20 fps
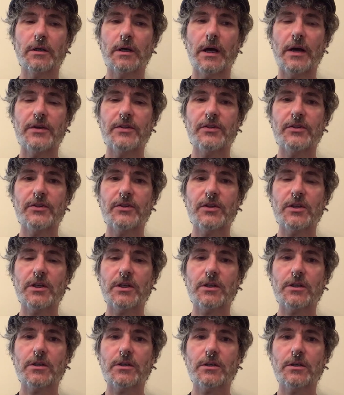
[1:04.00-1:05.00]
I
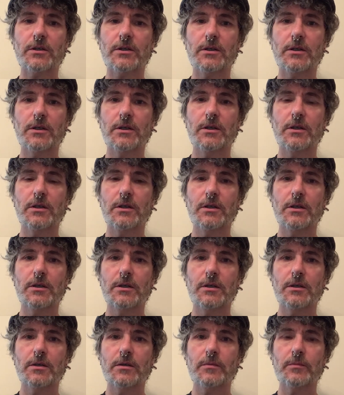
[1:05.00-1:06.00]
think
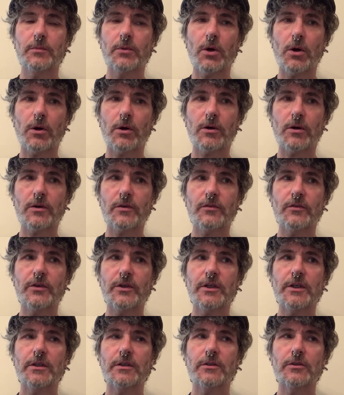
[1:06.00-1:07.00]
part of
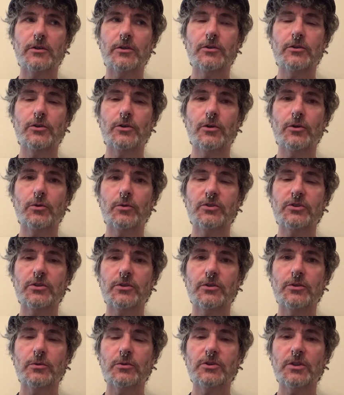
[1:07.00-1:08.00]
it,
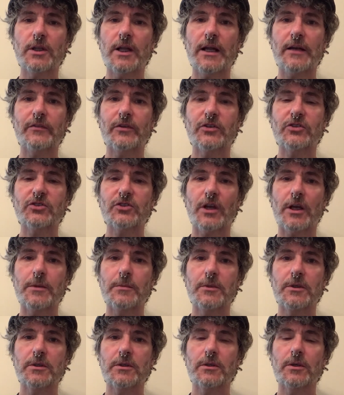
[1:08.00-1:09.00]
there was a lot of
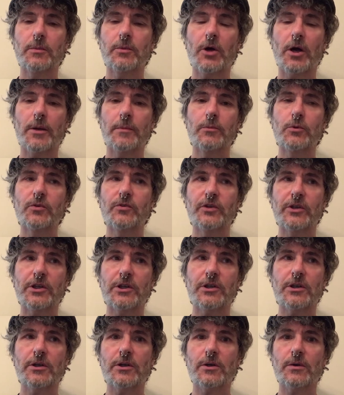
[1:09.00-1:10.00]
excitement upon moving
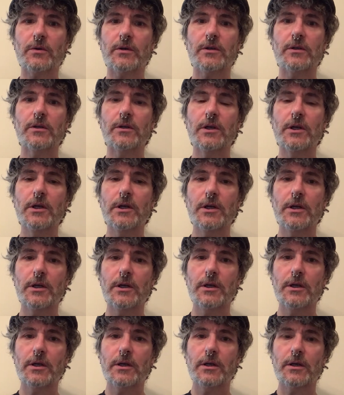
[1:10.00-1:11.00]
here and
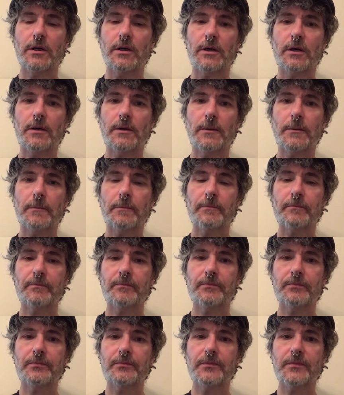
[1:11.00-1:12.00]

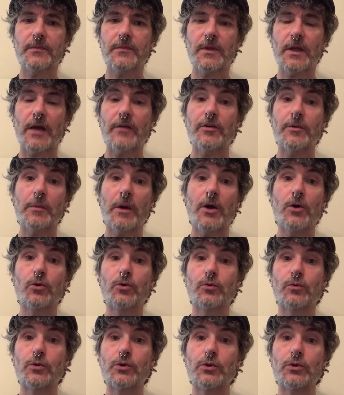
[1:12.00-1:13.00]
having my
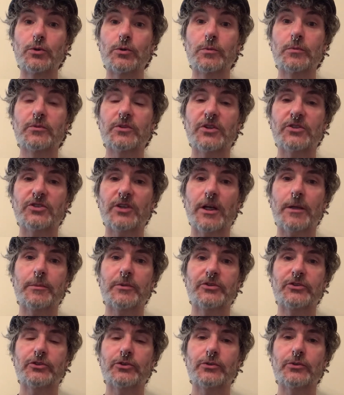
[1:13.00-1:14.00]
own room to set up a
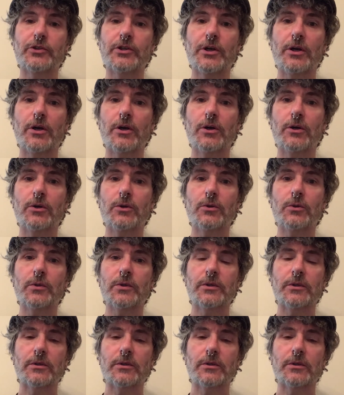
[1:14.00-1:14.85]
studio